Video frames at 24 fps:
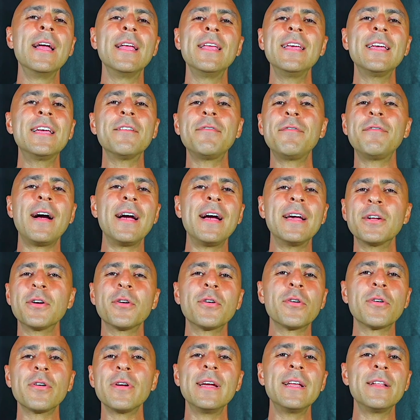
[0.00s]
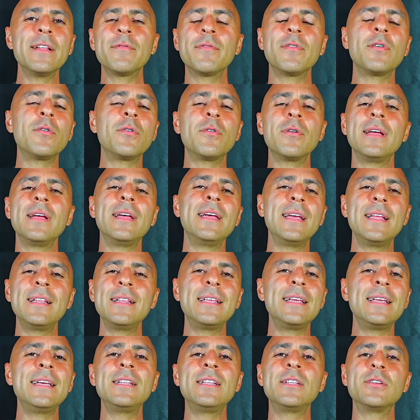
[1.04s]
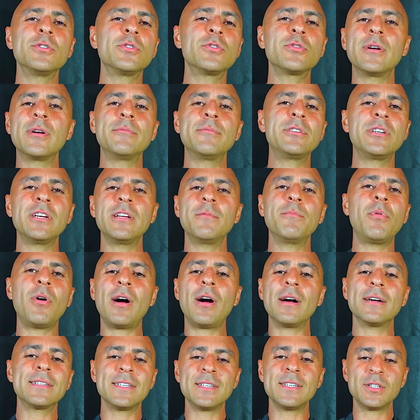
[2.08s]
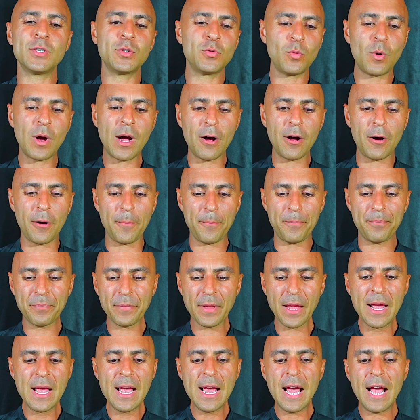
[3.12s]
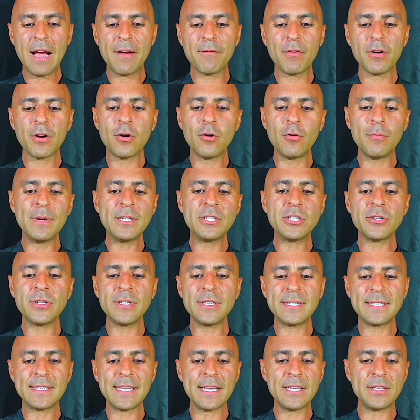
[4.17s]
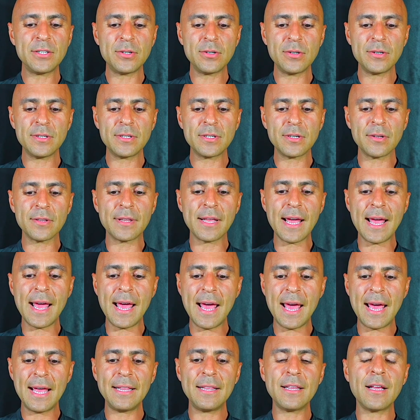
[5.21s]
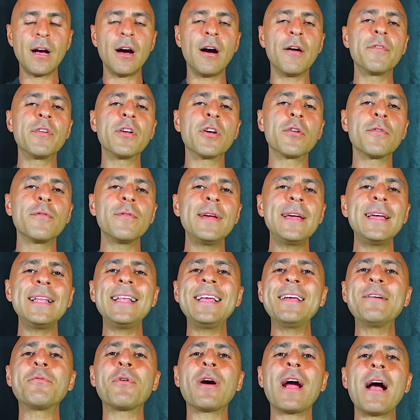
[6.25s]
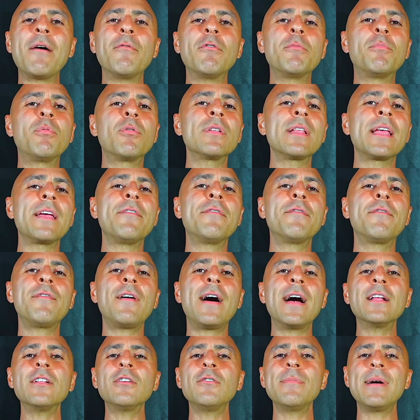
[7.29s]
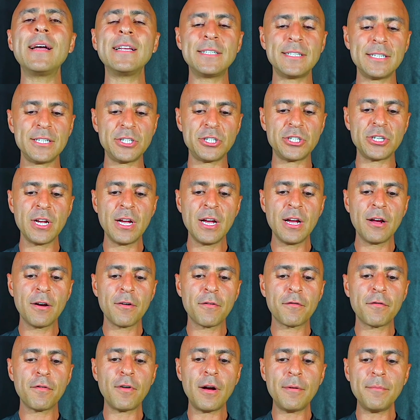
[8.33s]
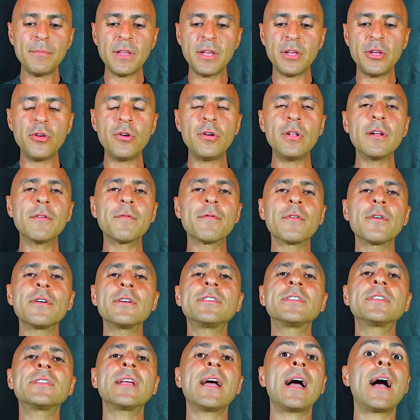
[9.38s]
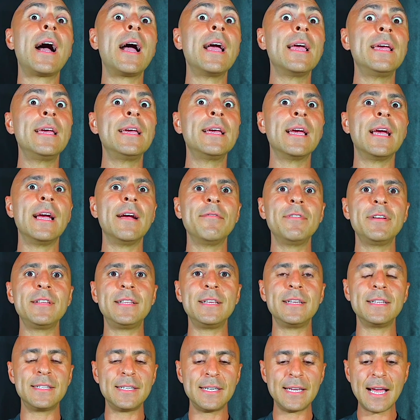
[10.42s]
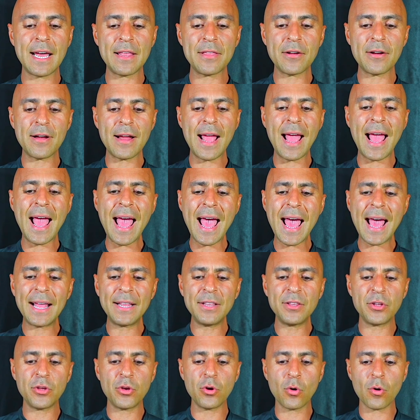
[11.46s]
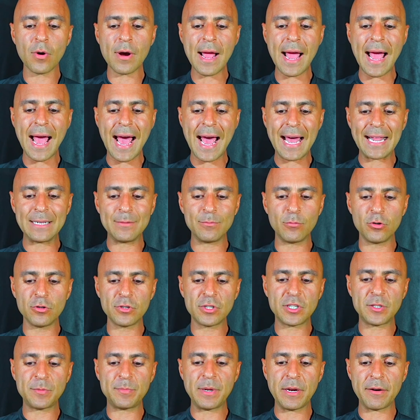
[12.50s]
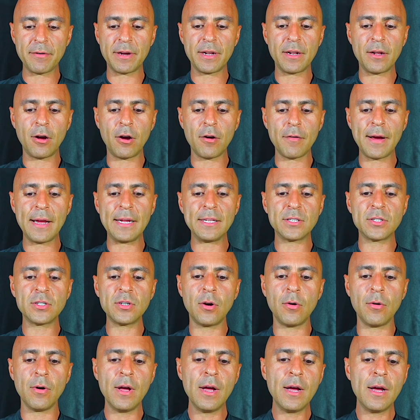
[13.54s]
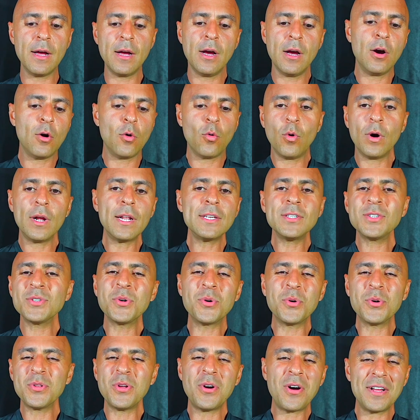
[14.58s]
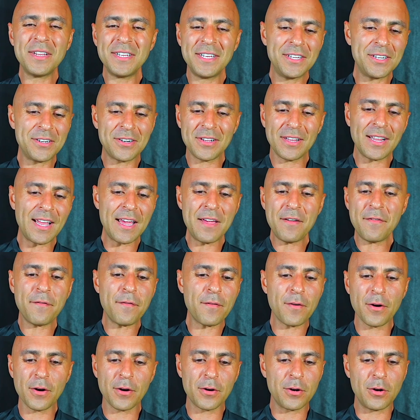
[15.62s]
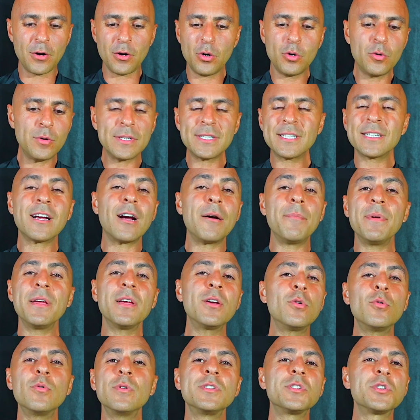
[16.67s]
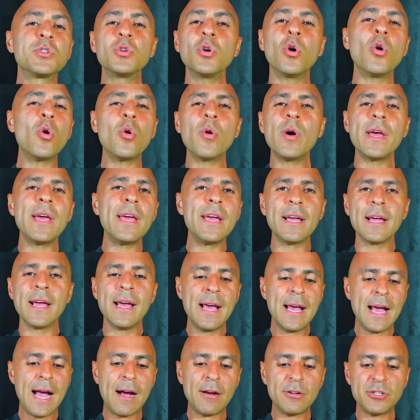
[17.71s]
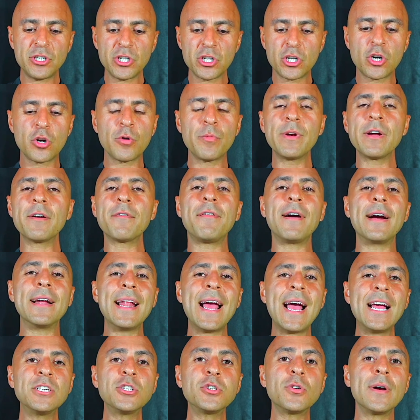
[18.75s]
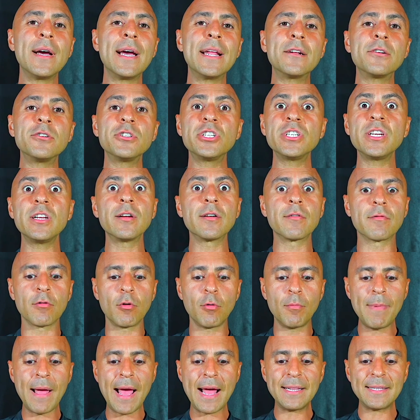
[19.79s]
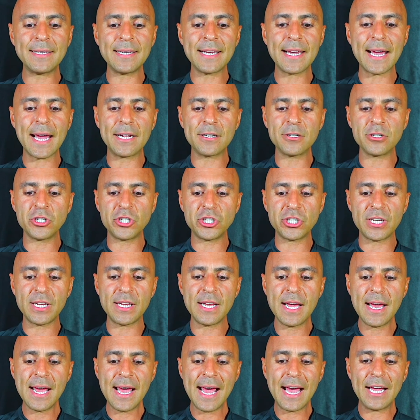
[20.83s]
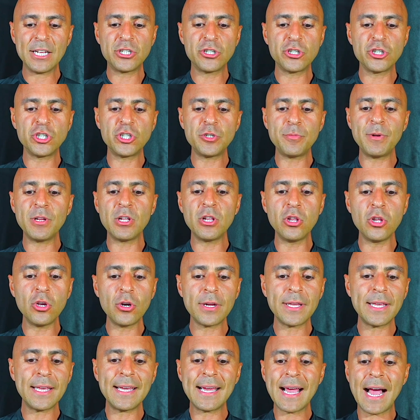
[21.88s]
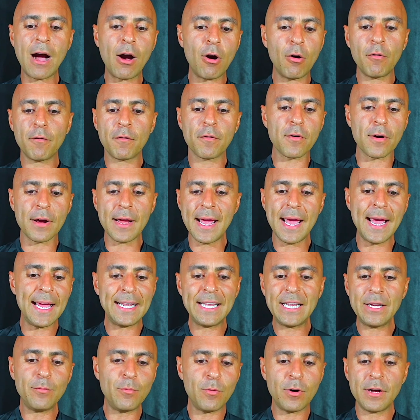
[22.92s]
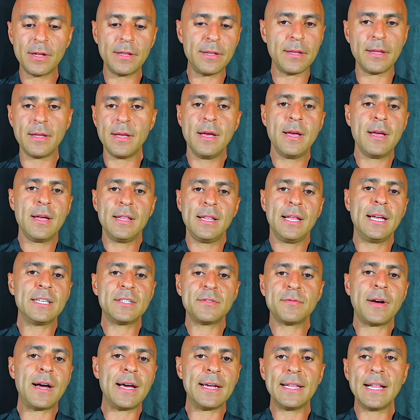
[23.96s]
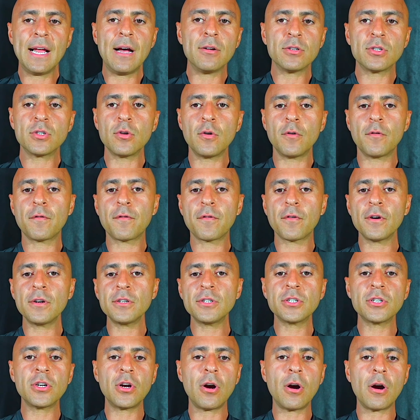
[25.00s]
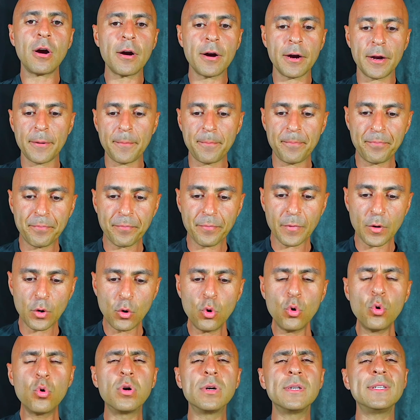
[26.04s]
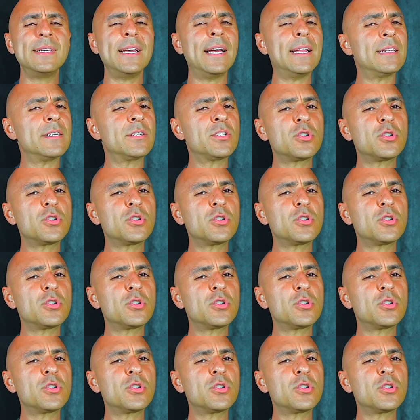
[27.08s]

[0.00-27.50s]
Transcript: You can find her info in the description box as well. And Virgo, make sure you stay tuned till the end of your reading where I will pull a final message from the universe tying everything together and your animal spirit. All right, so what is going on in your life, Virgo? Who is coming? Who is going? How's your career financial energy, your romantic energy? And should you be looking out for anyone? Let's find out. So first card, ooh, Ten of